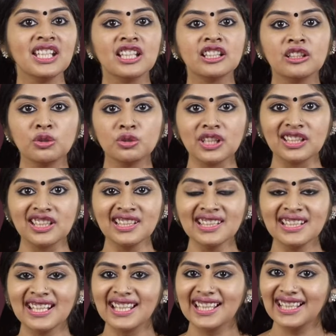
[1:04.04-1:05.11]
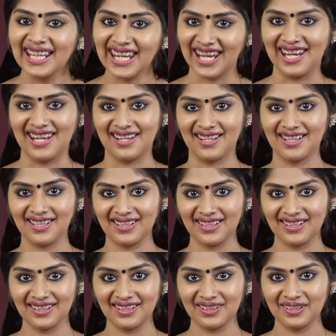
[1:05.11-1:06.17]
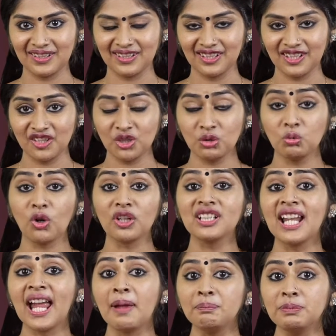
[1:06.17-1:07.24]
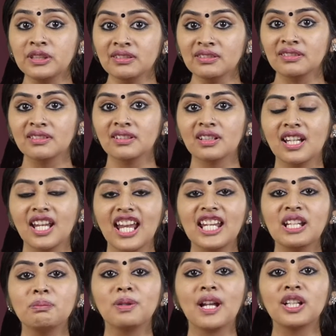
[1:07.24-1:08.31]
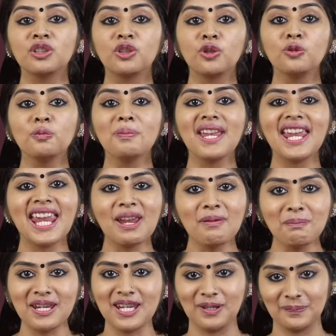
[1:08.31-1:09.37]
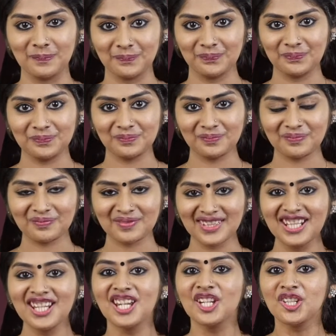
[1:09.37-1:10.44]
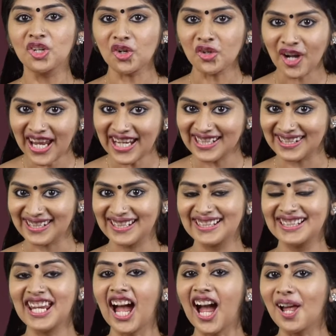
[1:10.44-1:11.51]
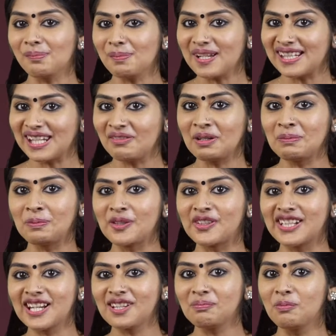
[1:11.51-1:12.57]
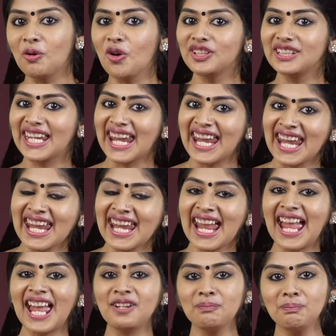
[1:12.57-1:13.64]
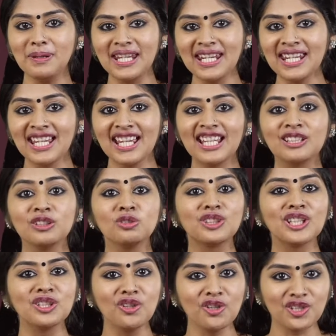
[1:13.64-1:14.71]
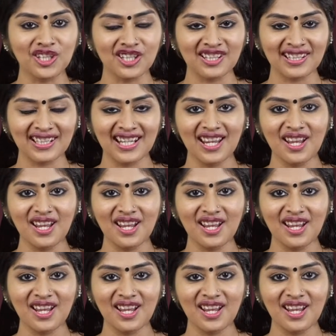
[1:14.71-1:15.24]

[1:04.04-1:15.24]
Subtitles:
agglutinin A. So what will happen in blood group AB? You're right, the RBC will possess both A and B agglutinogens